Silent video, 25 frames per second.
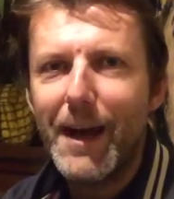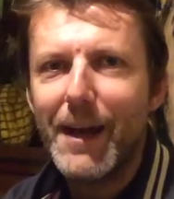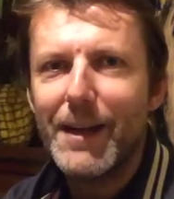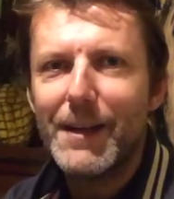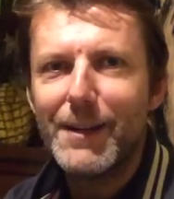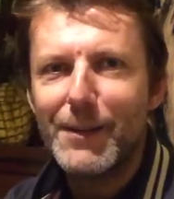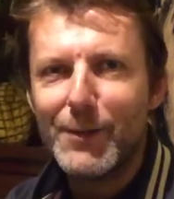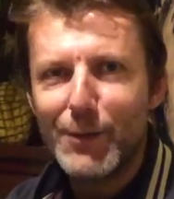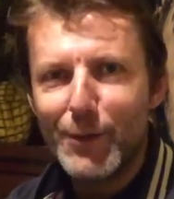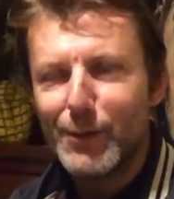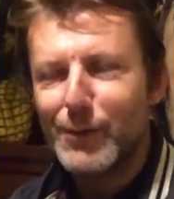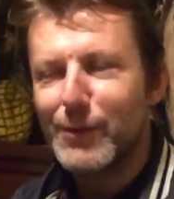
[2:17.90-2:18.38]

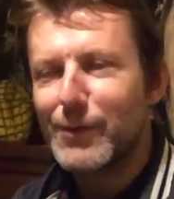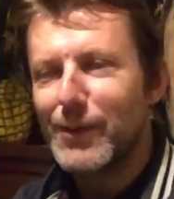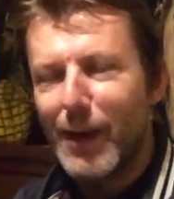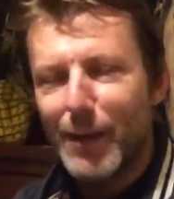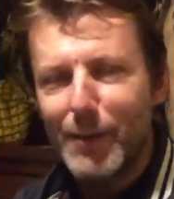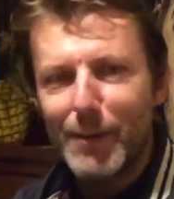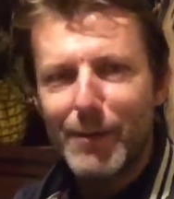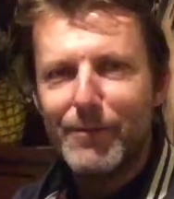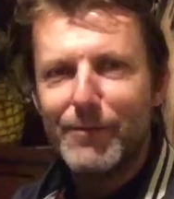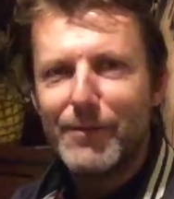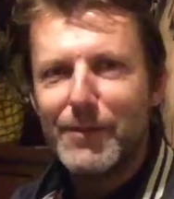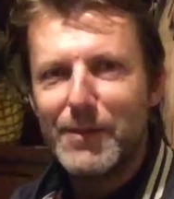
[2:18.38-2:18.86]
and he does
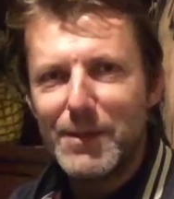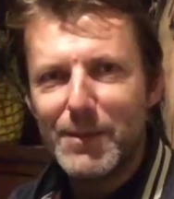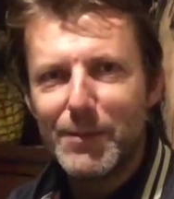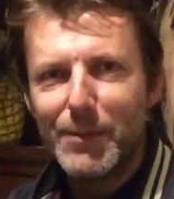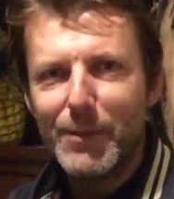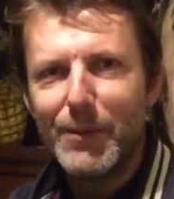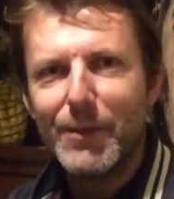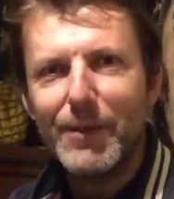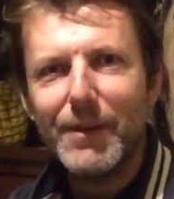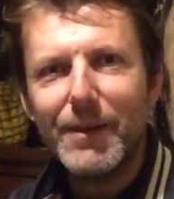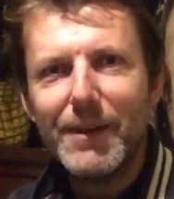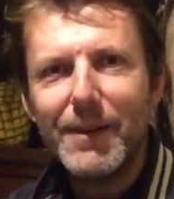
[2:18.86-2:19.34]
go
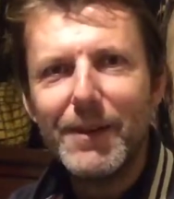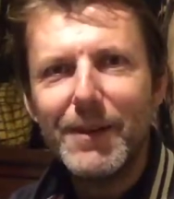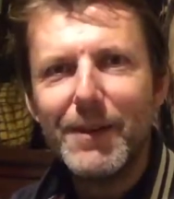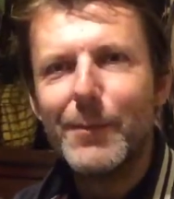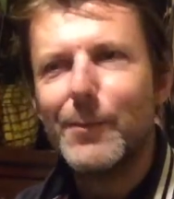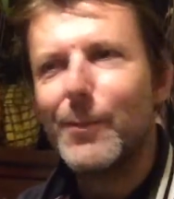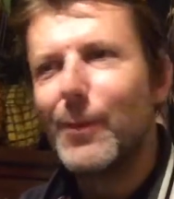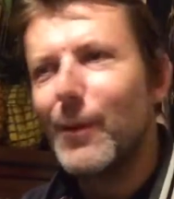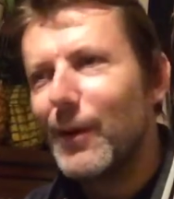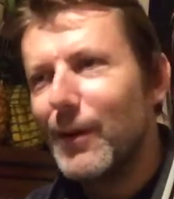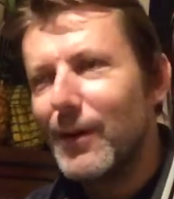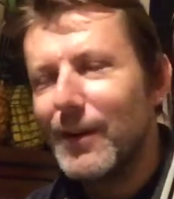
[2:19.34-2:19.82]
invisible
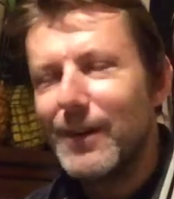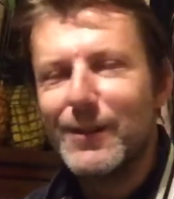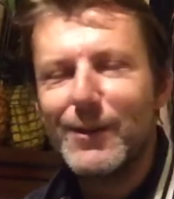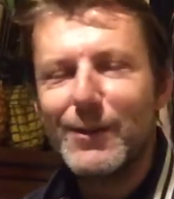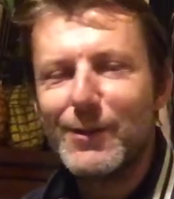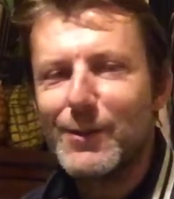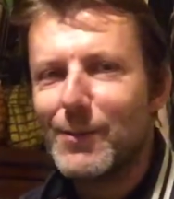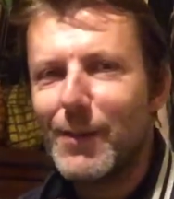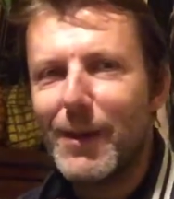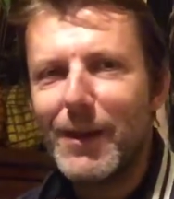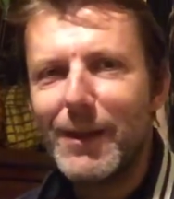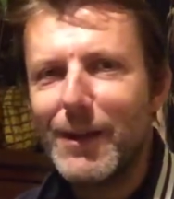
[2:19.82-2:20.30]
but it
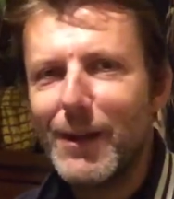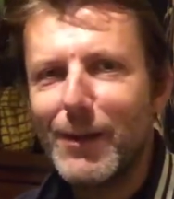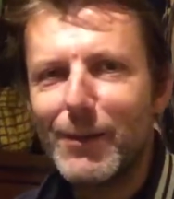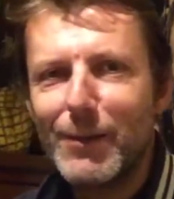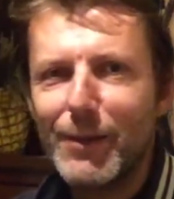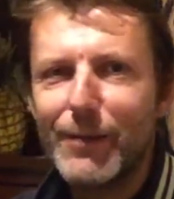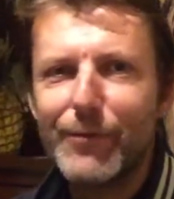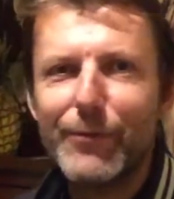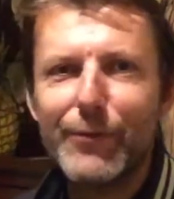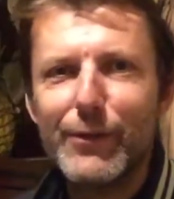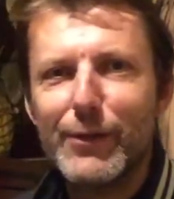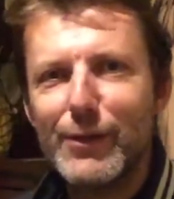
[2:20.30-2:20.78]
doesn't make no
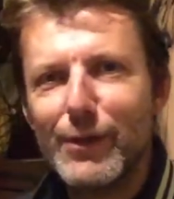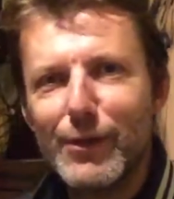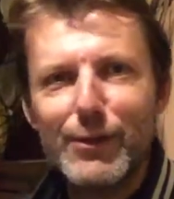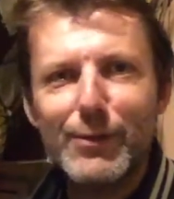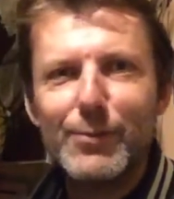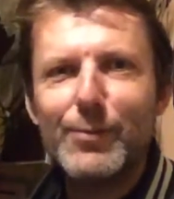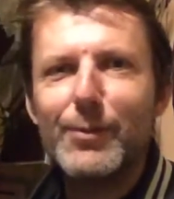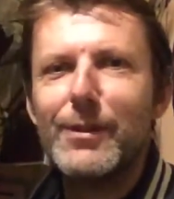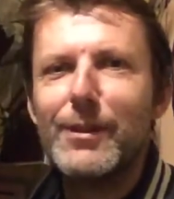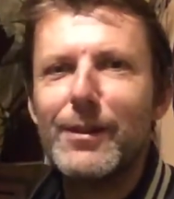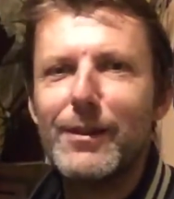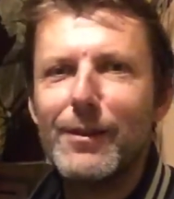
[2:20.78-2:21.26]
difference
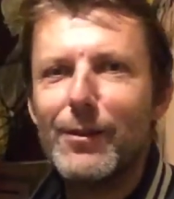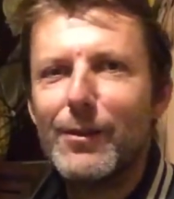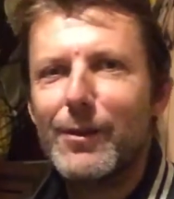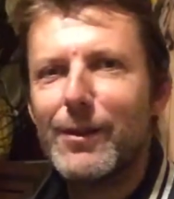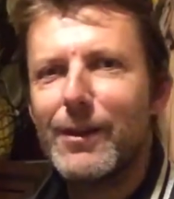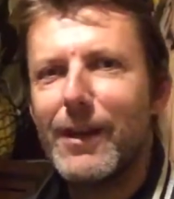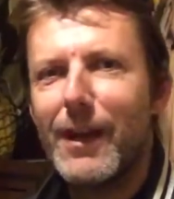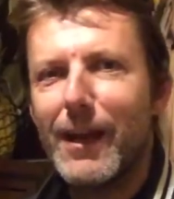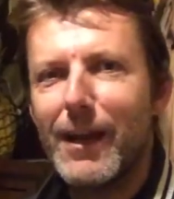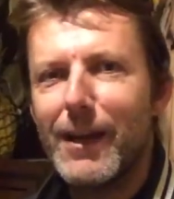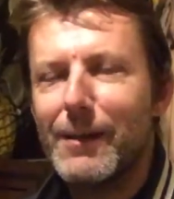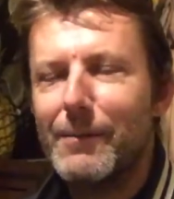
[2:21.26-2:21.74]
because when you're
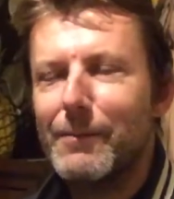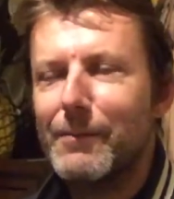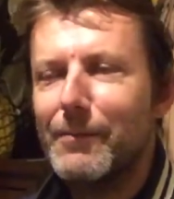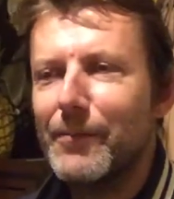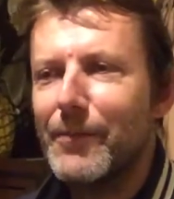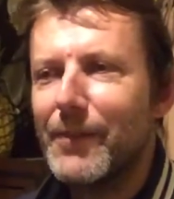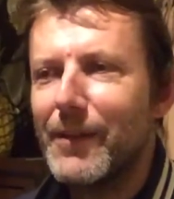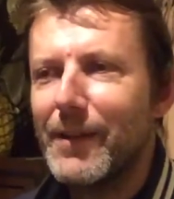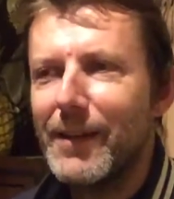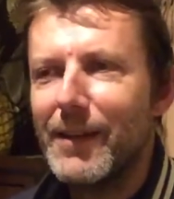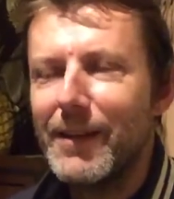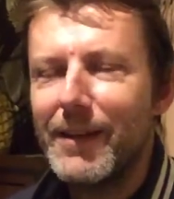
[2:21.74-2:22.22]
looking at him
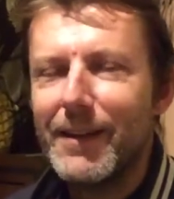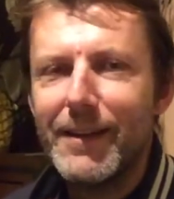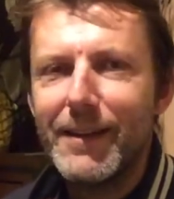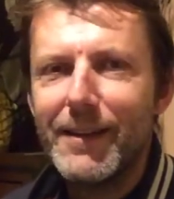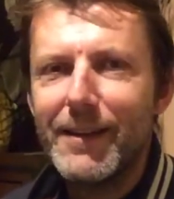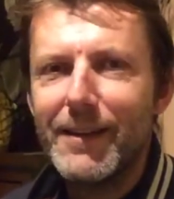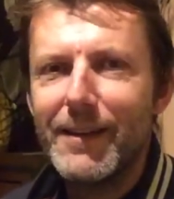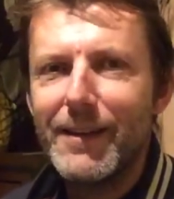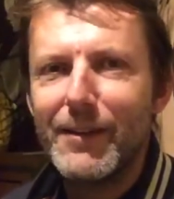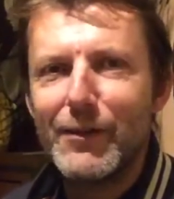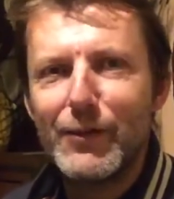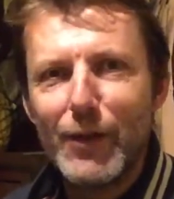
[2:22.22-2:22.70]

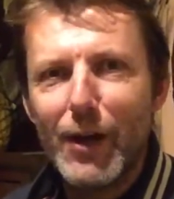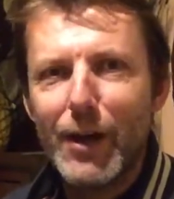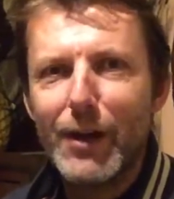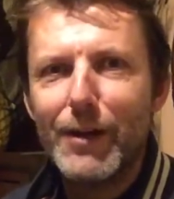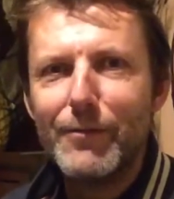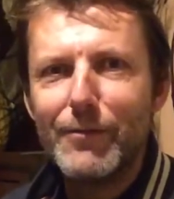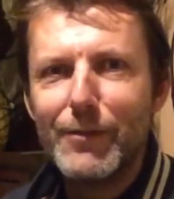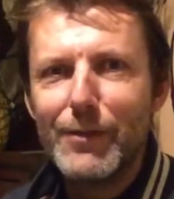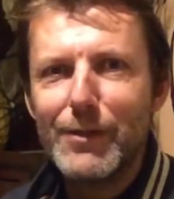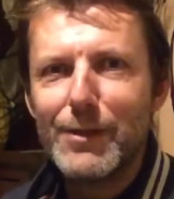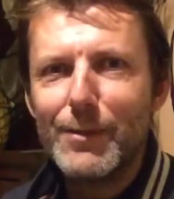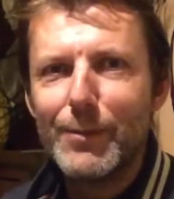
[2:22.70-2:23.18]
he's
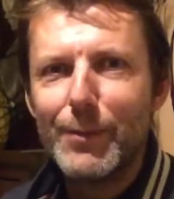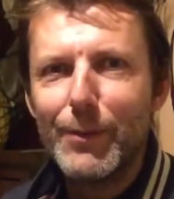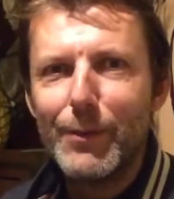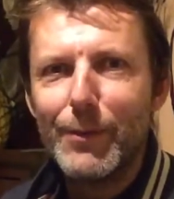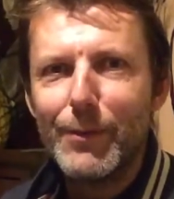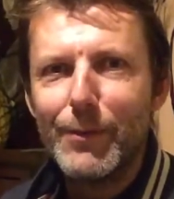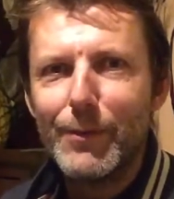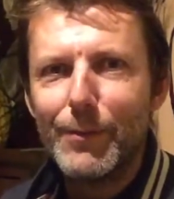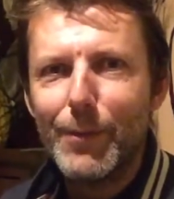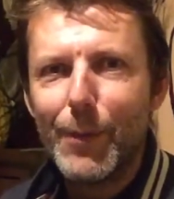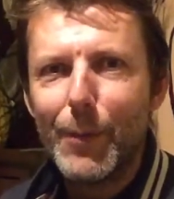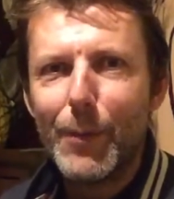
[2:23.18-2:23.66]
not
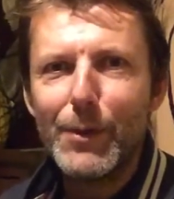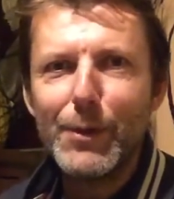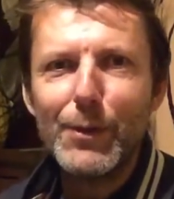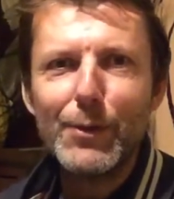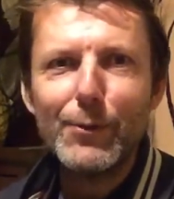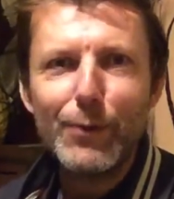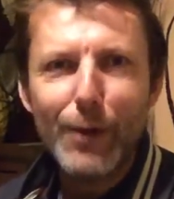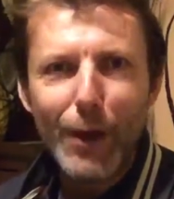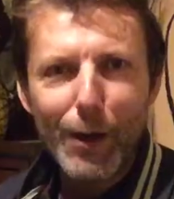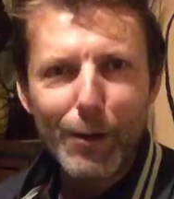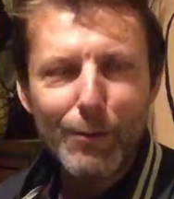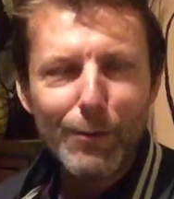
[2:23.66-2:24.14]
invisible but when
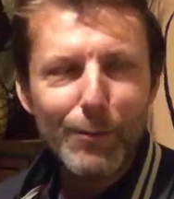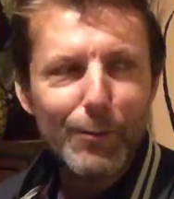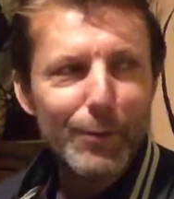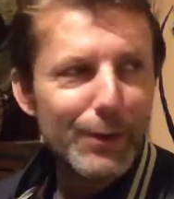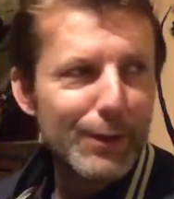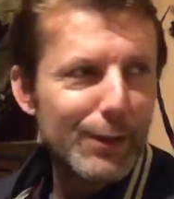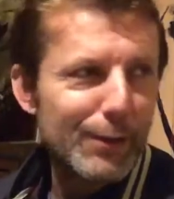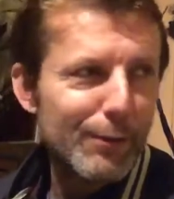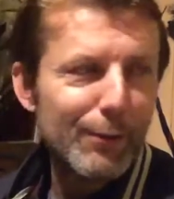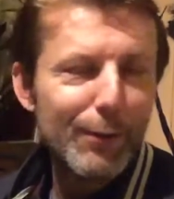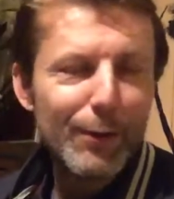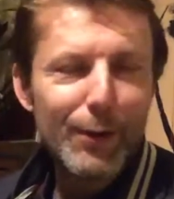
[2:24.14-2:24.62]
you don't
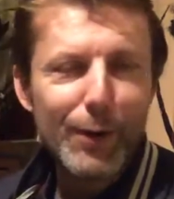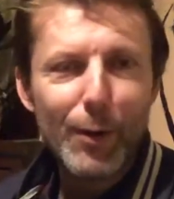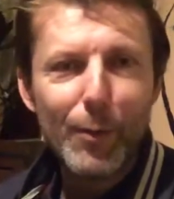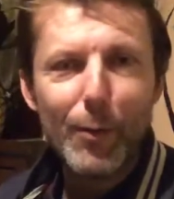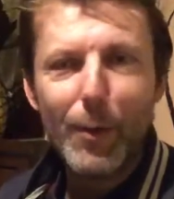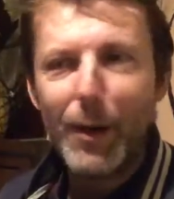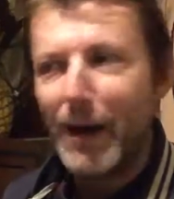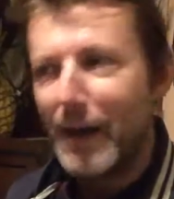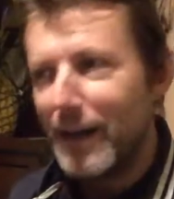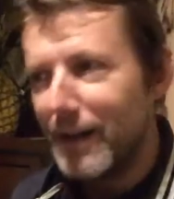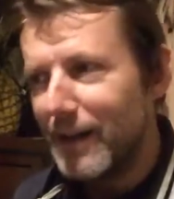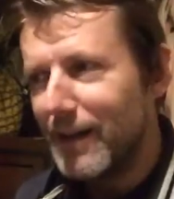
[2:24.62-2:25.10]
when you look
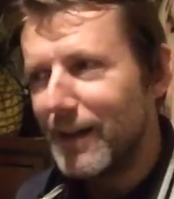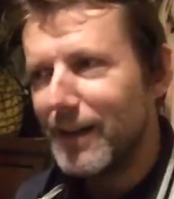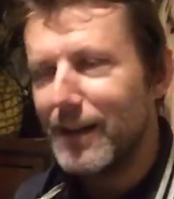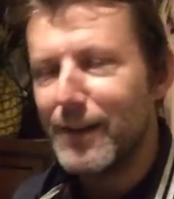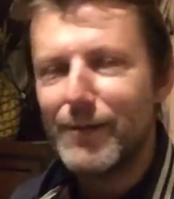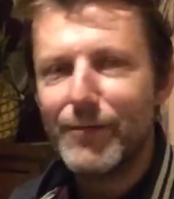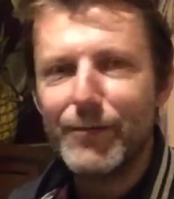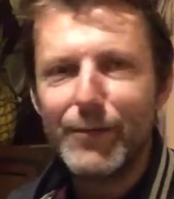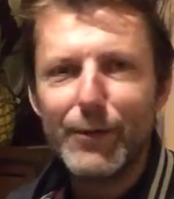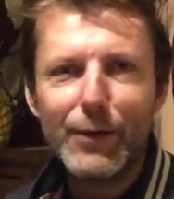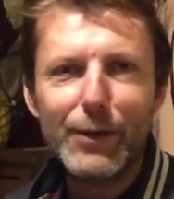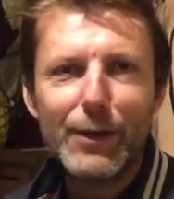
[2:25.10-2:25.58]
away
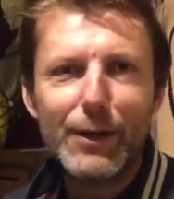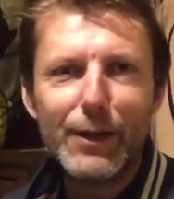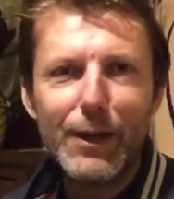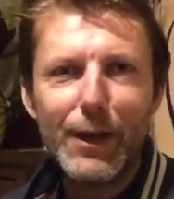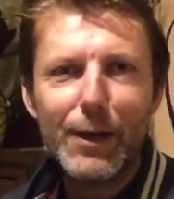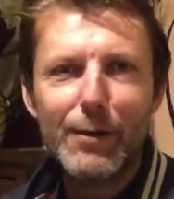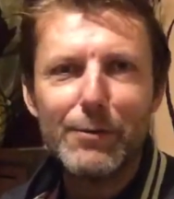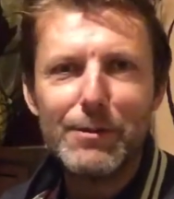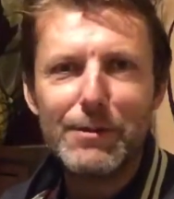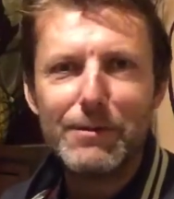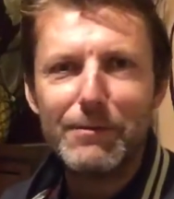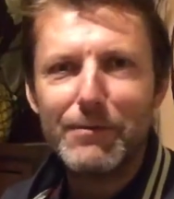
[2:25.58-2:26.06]
he fucking
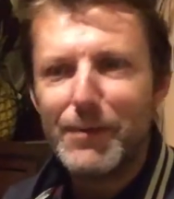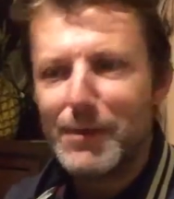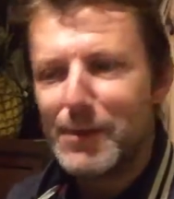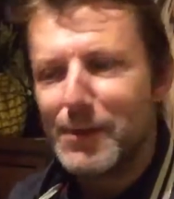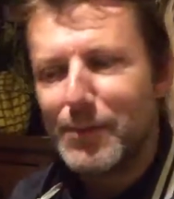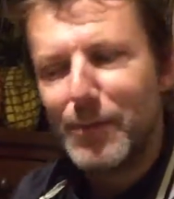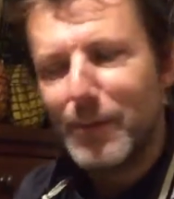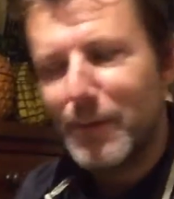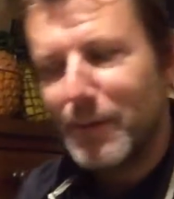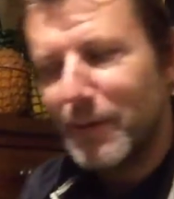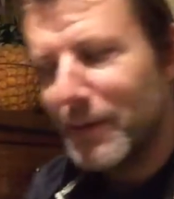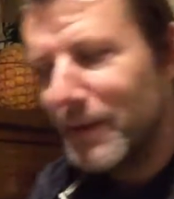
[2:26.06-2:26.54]
goes
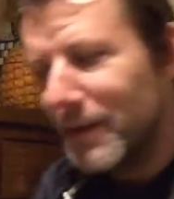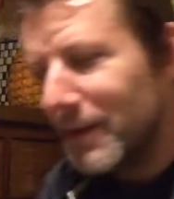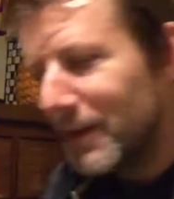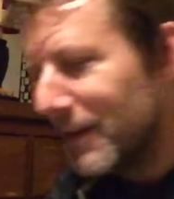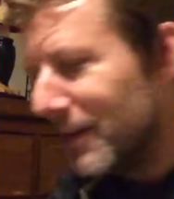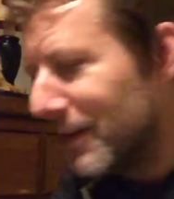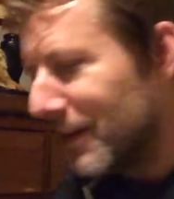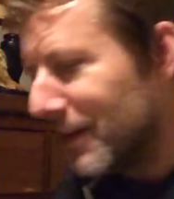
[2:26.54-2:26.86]
invisible